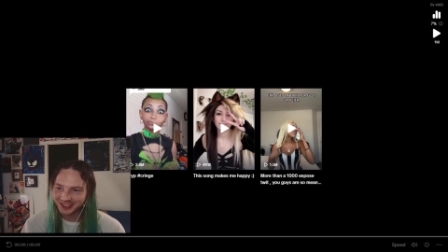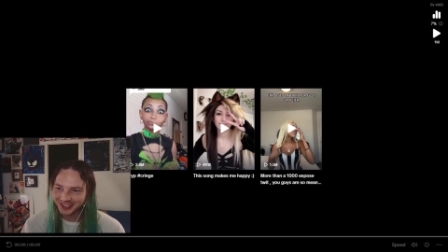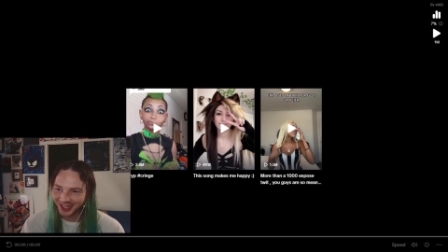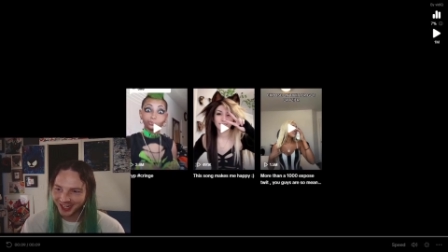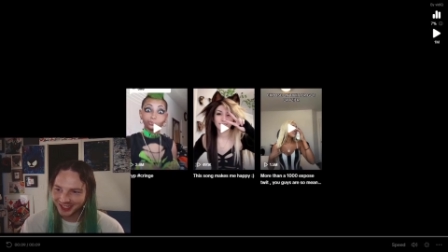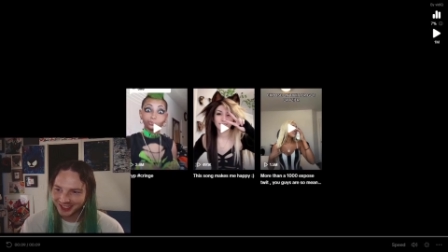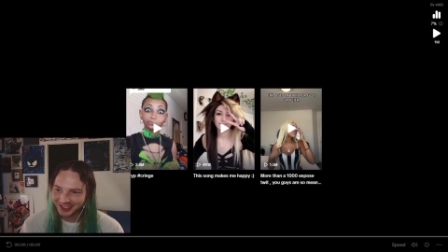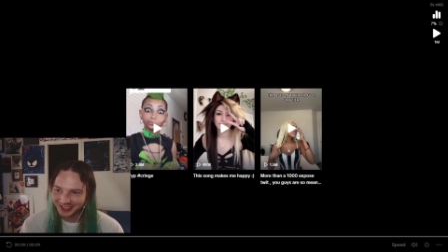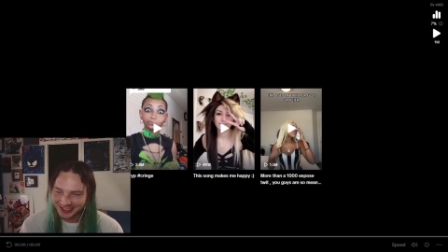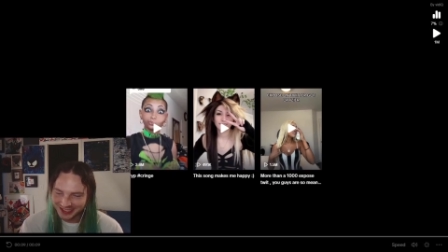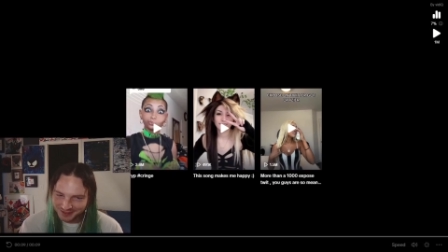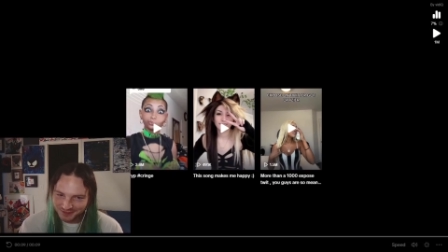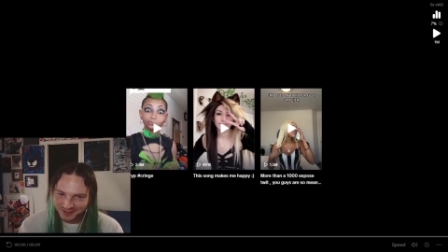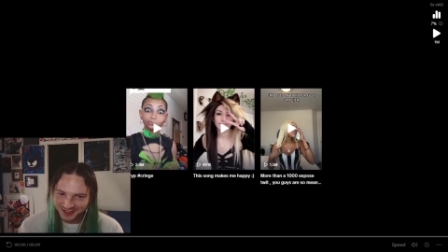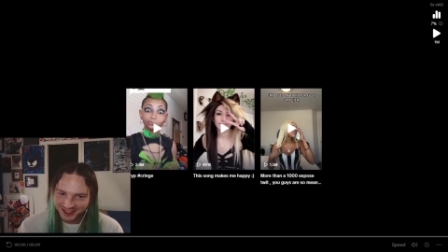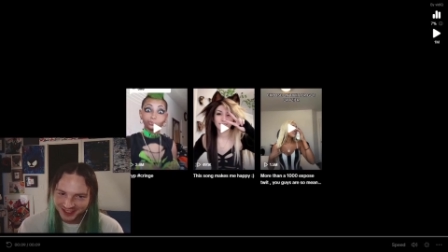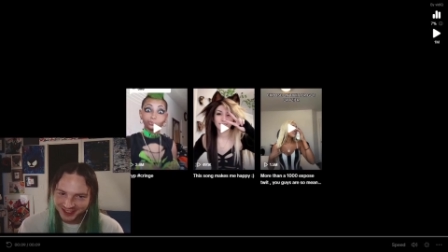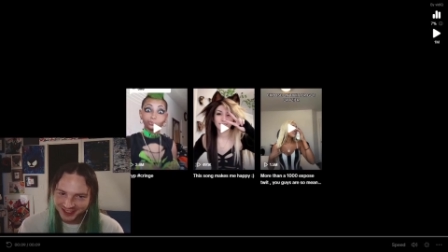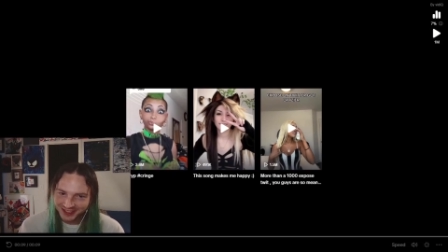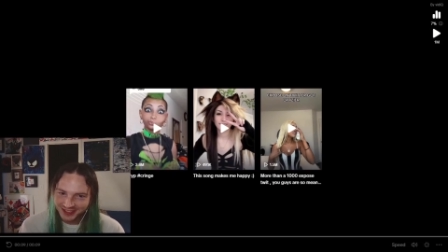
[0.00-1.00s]
I
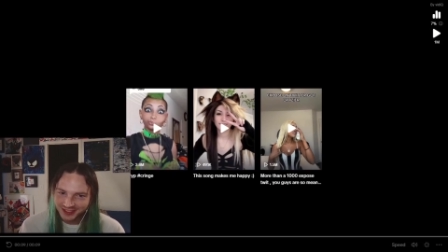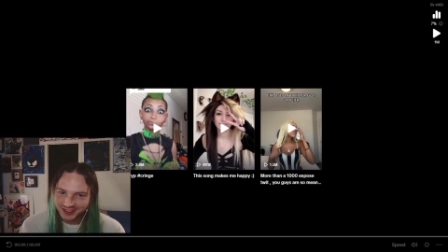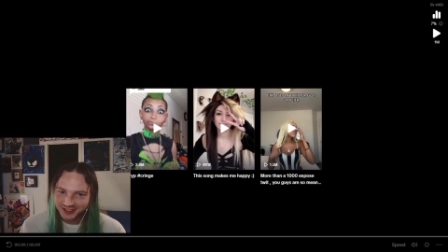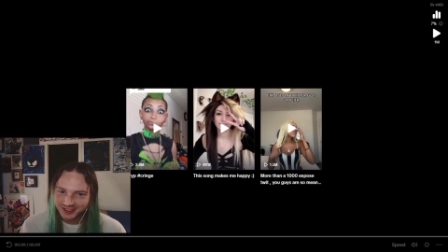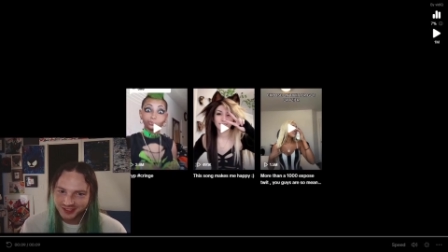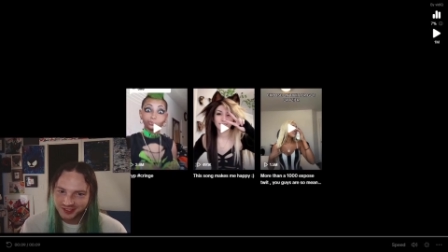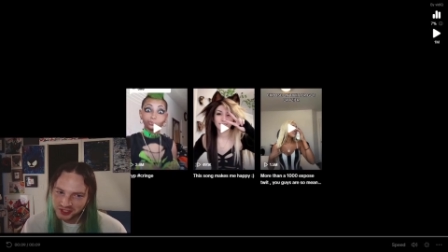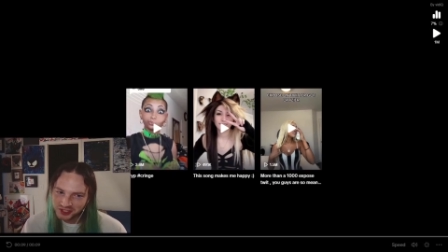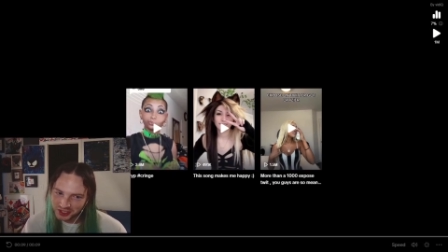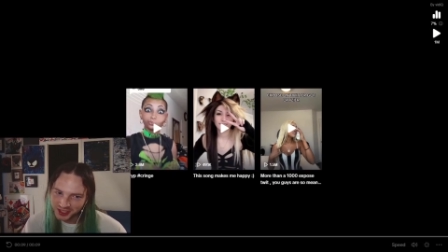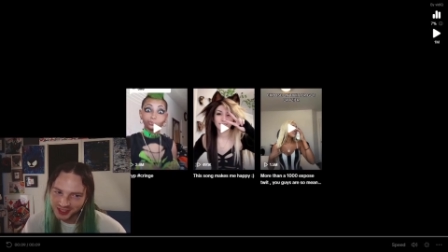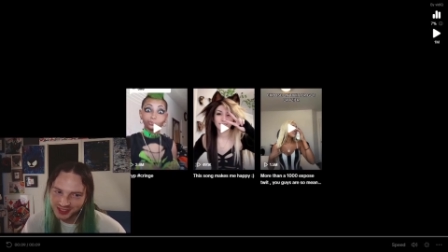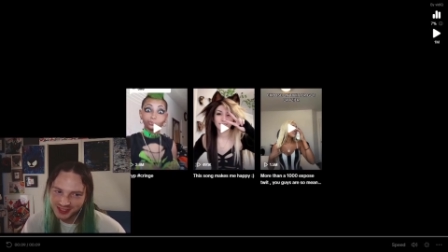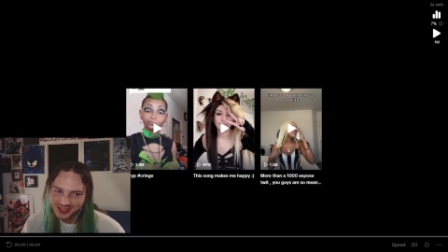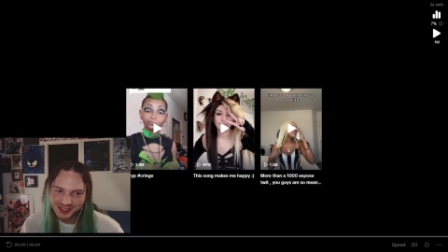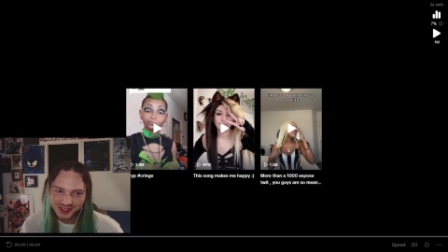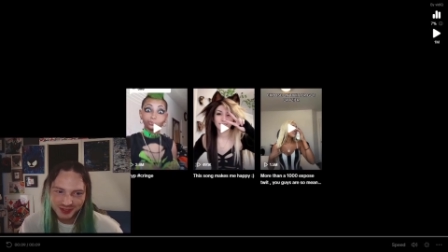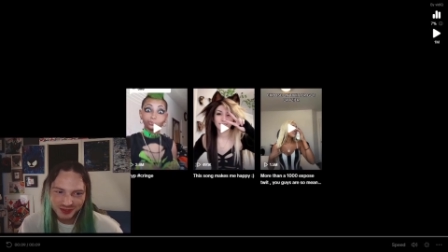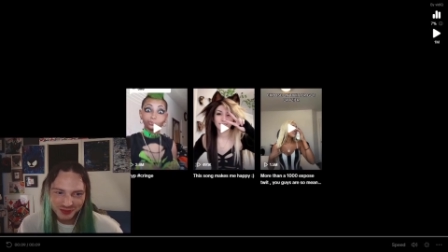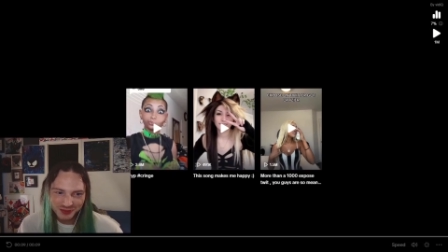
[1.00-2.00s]
even
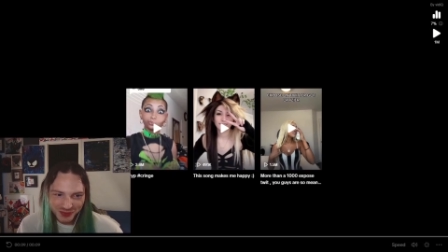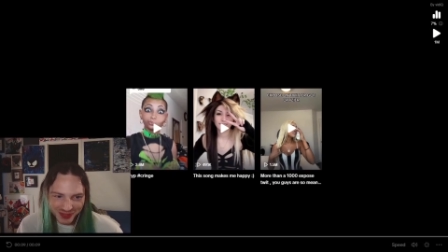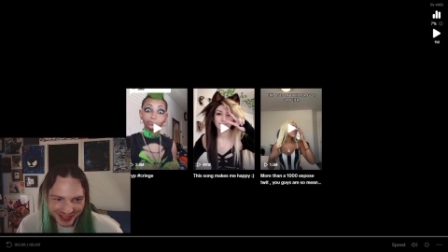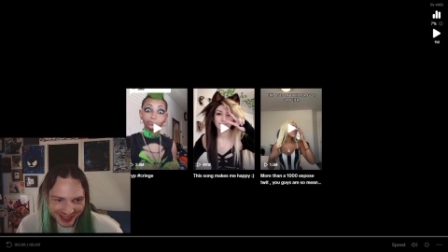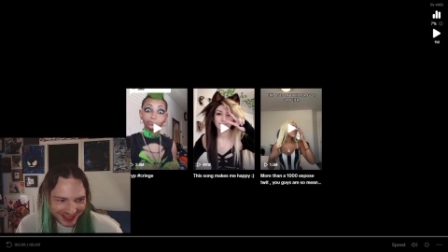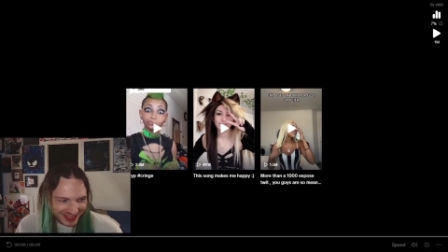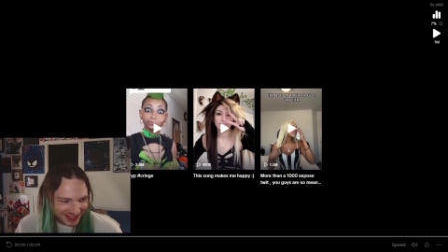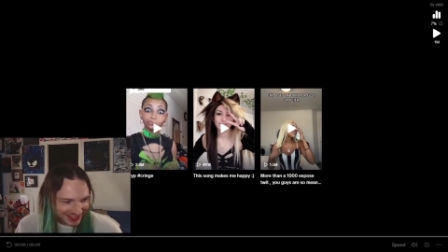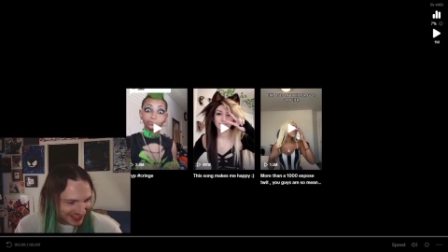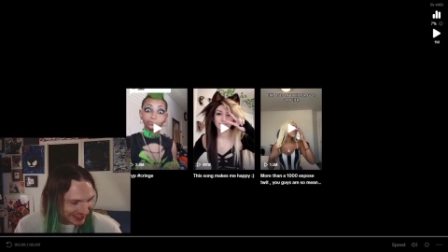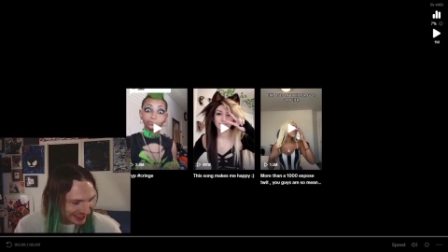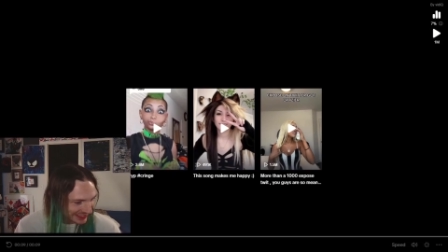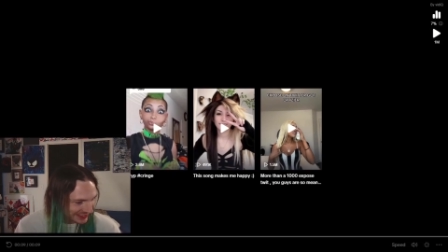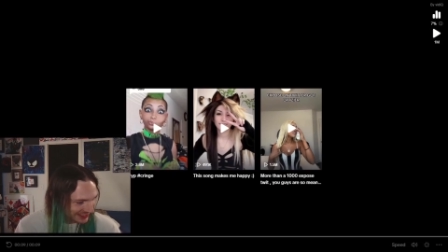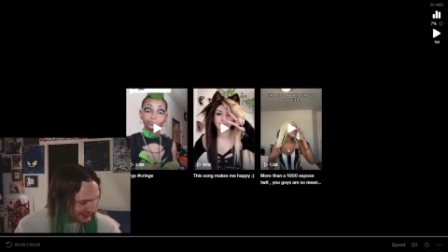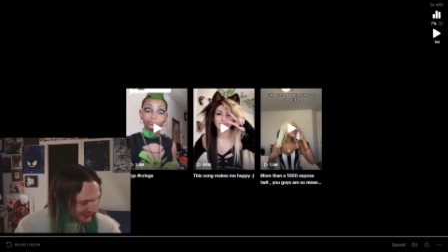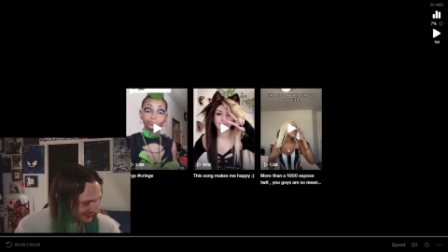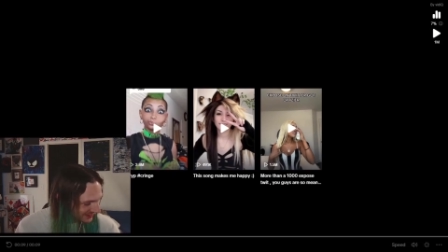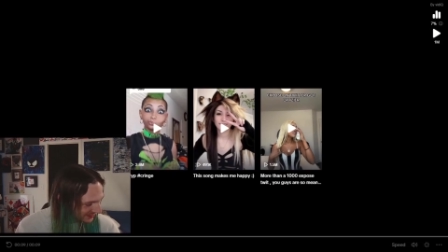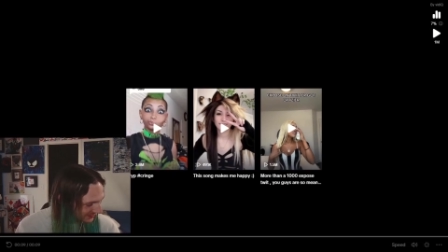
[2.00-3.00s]
just
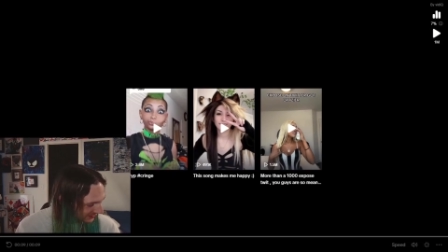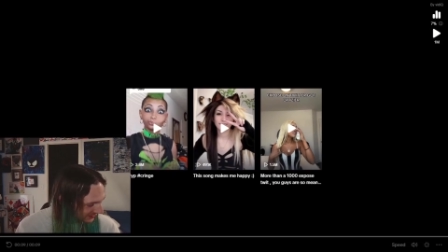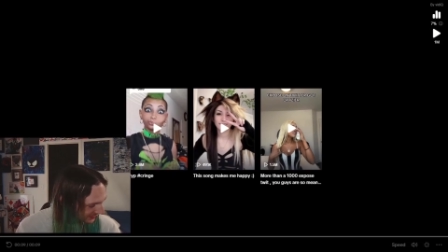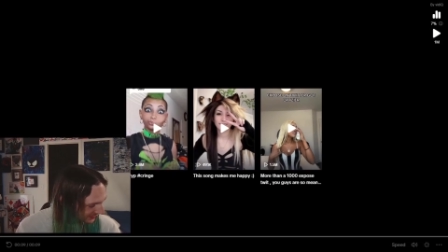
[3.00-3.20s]
witness?